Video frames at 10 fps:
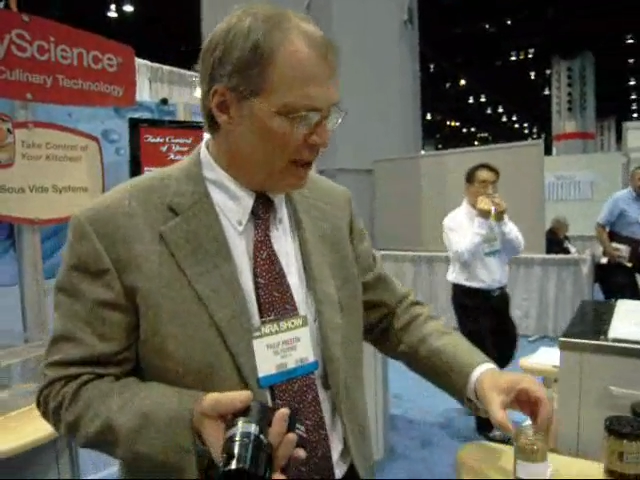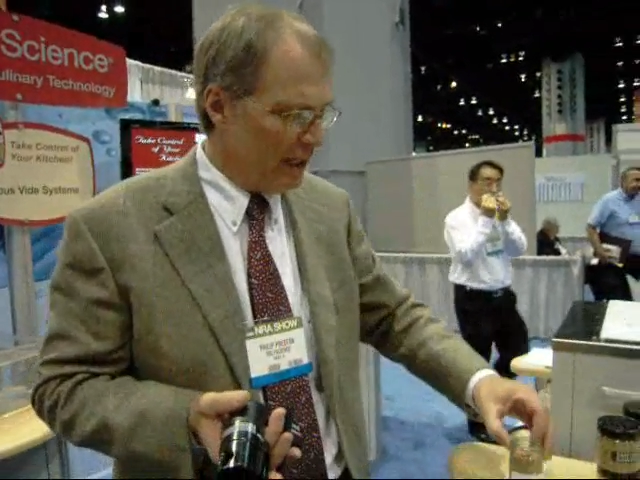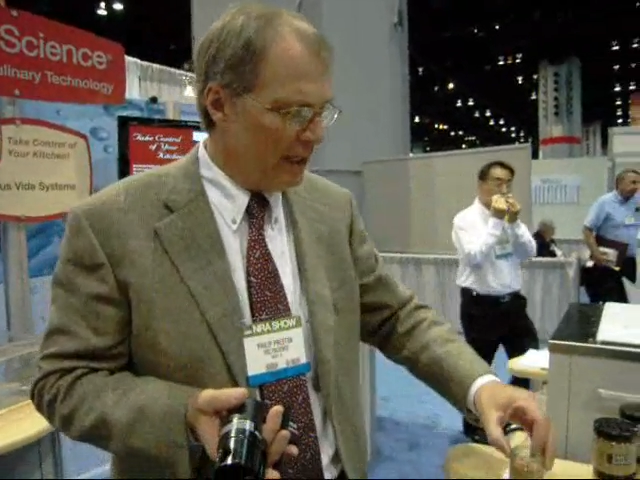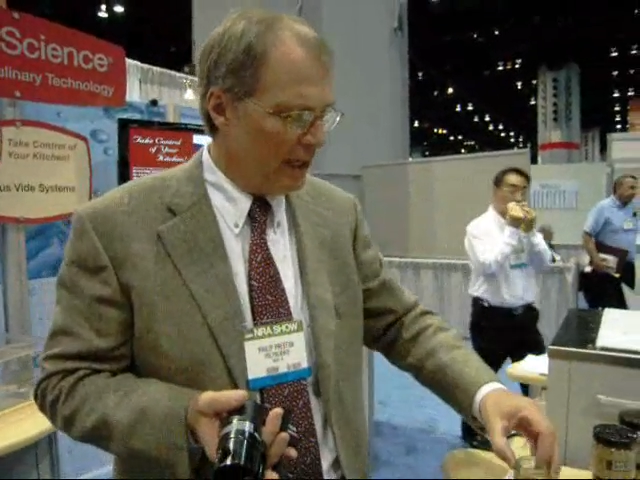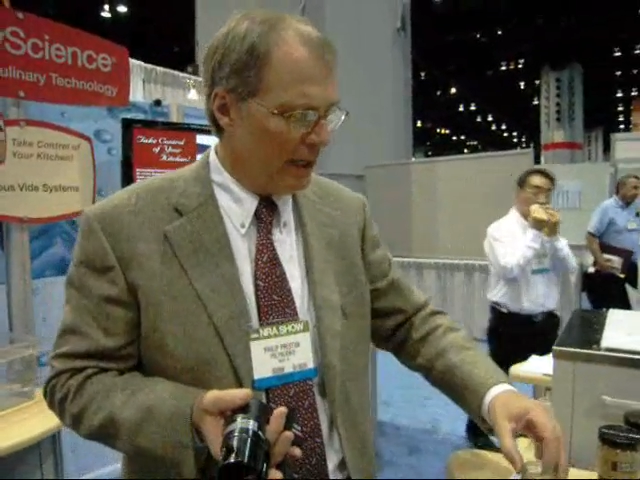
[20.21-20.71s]

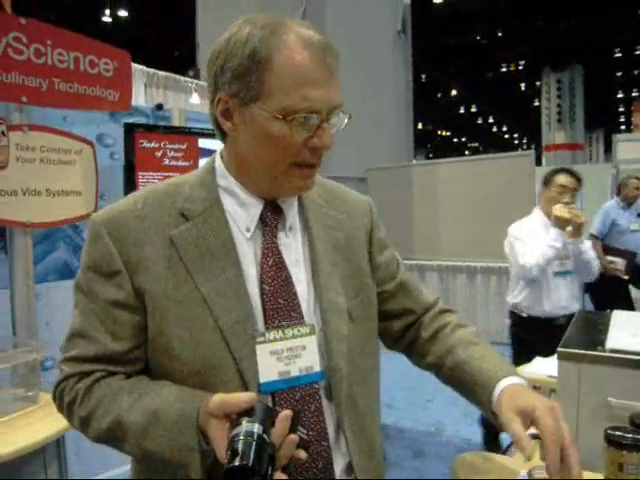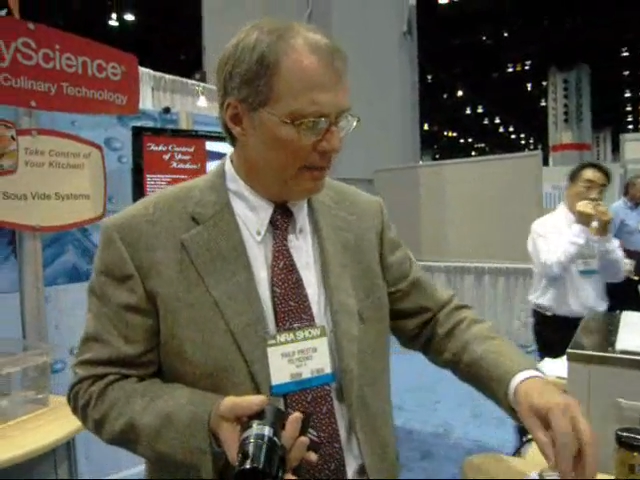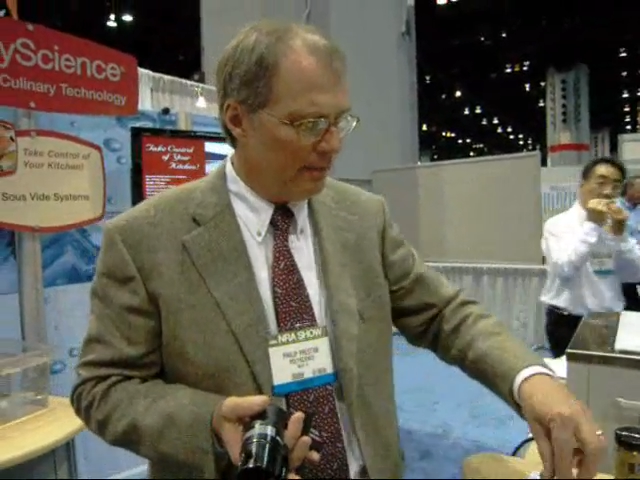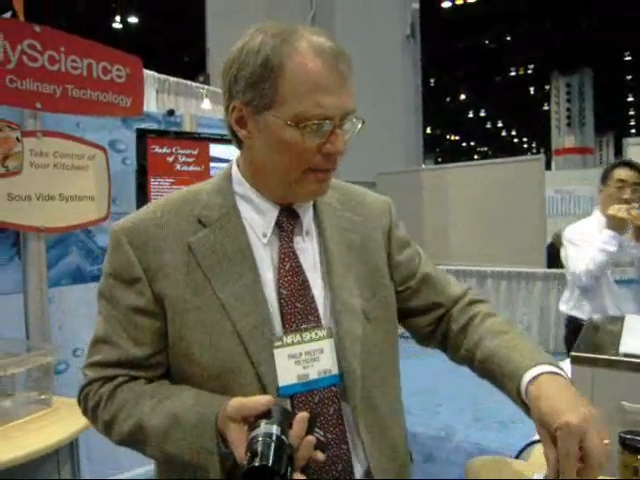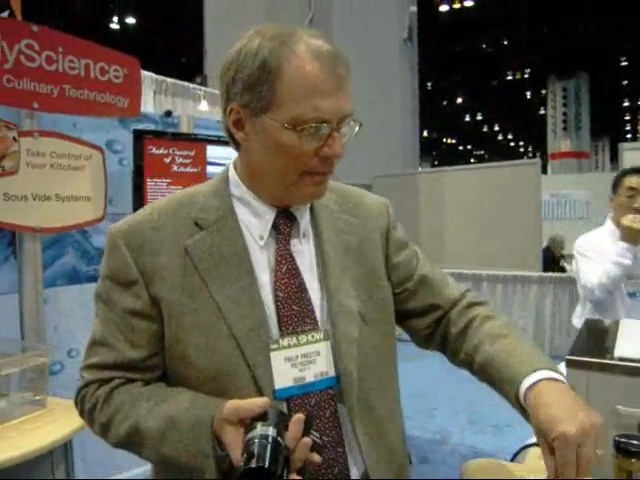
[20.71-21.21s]
smoking
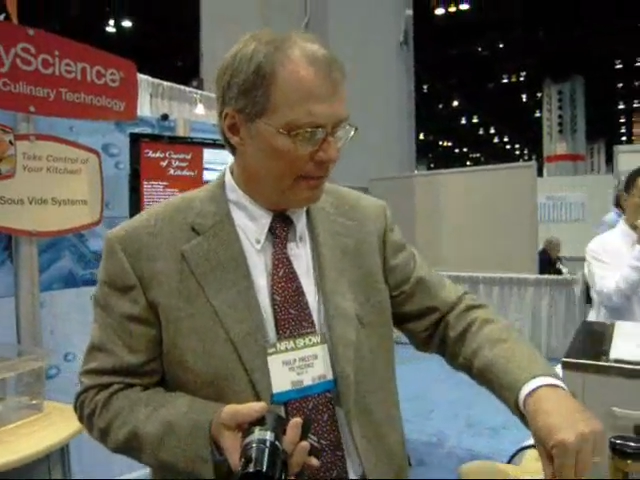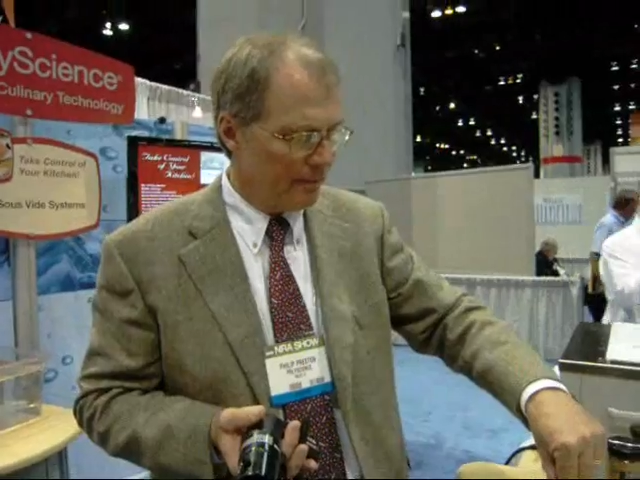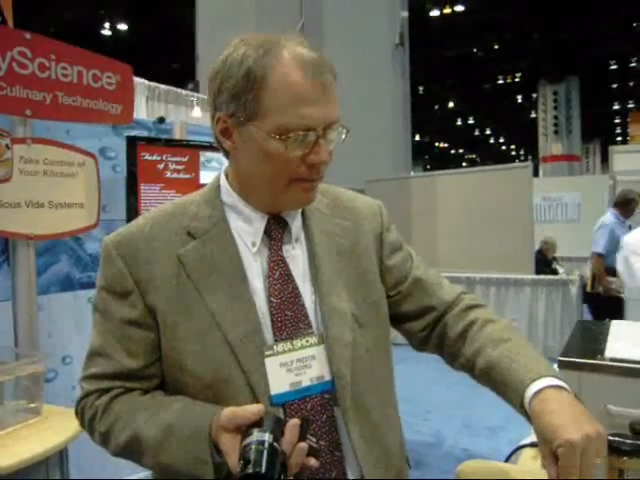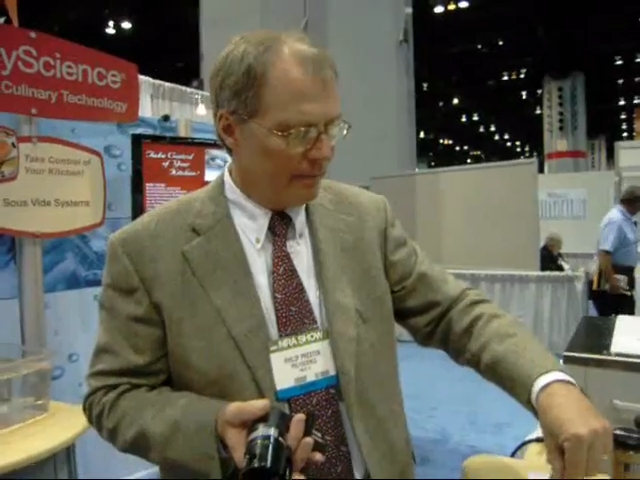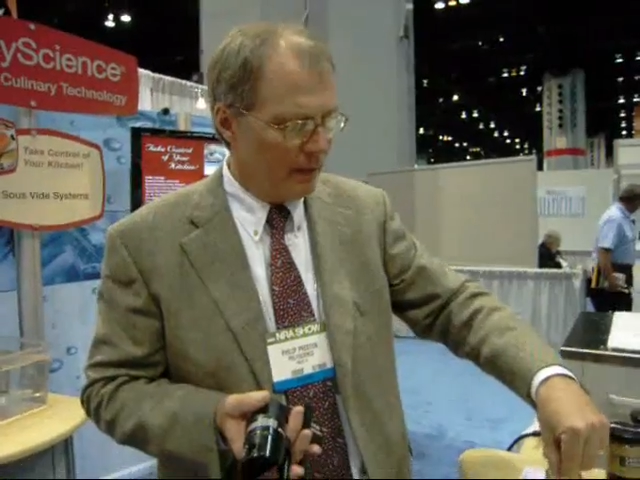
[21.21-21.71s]
gun.
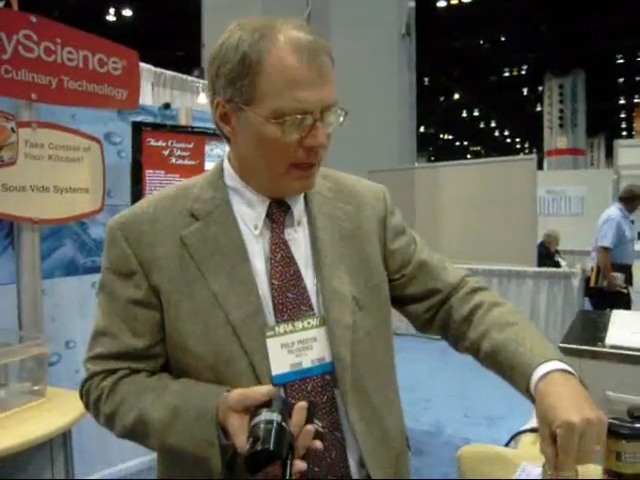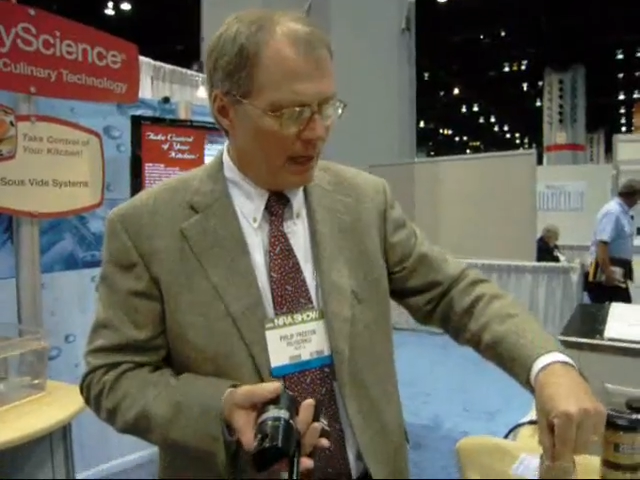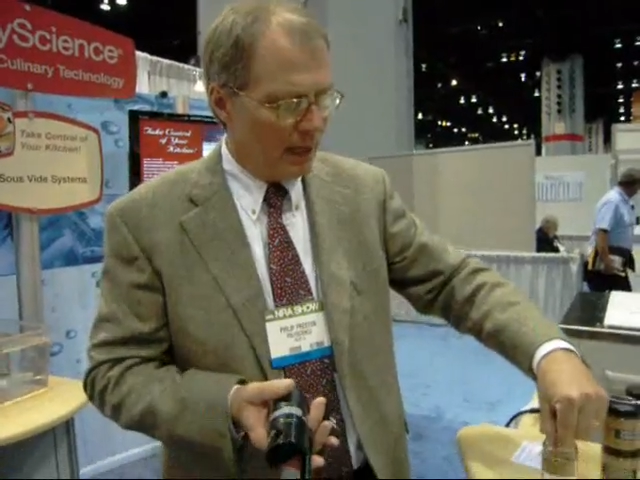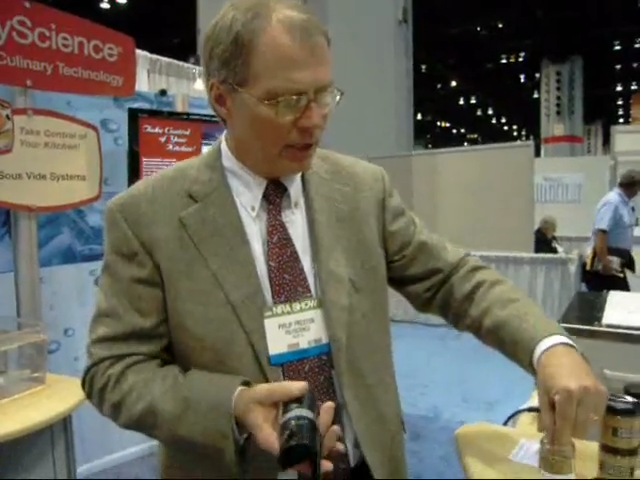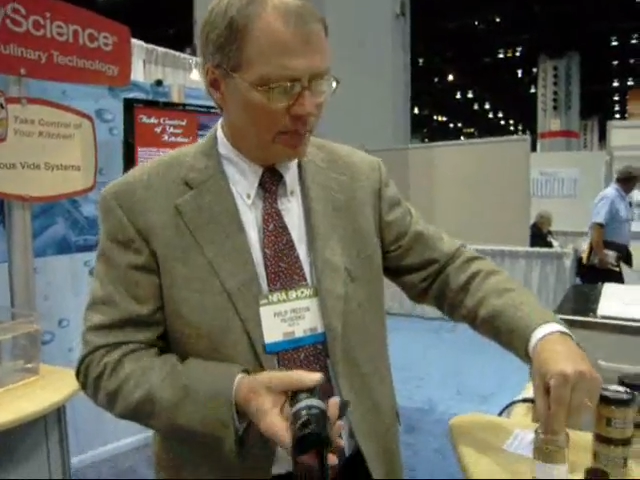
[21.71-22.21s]

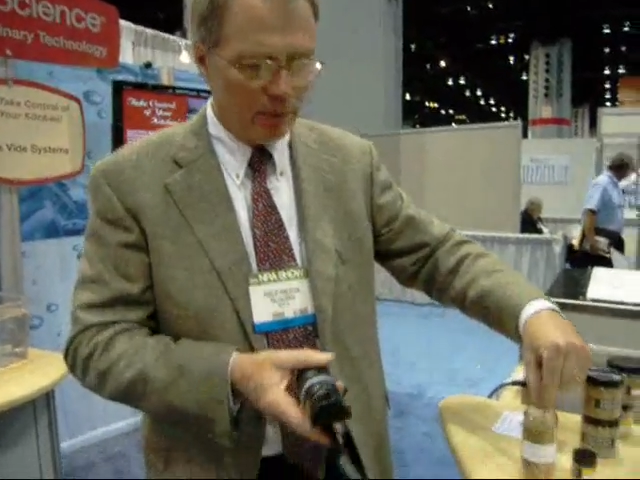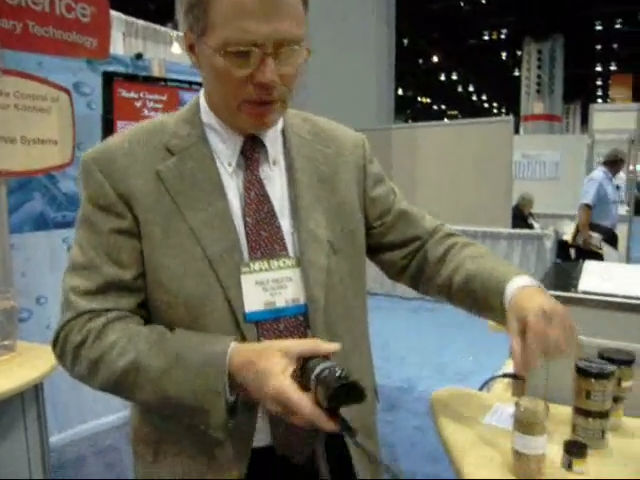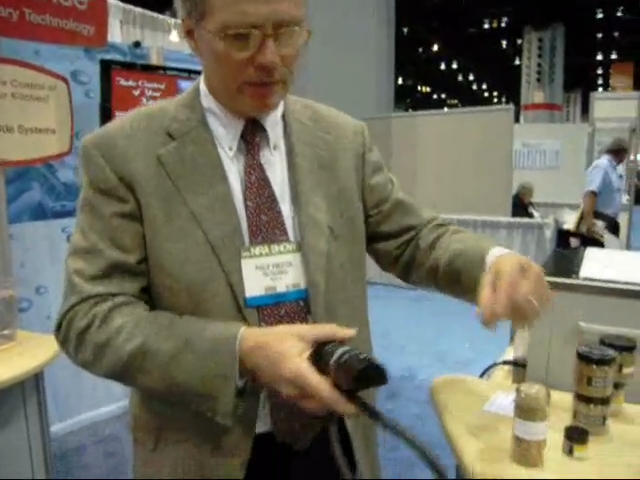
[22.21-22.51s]
I'll just put